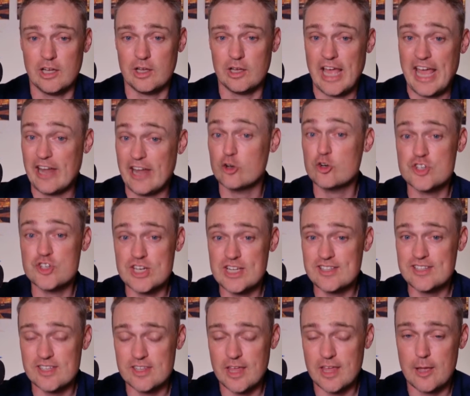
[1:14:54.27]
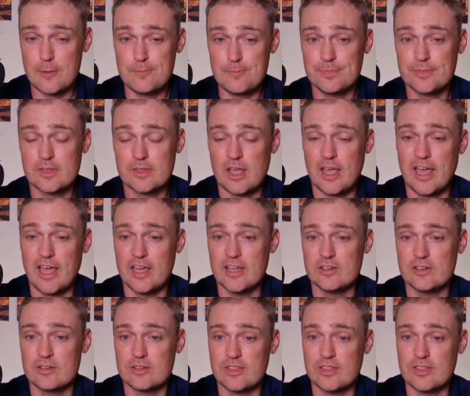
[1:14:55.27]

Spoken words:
energy to them, and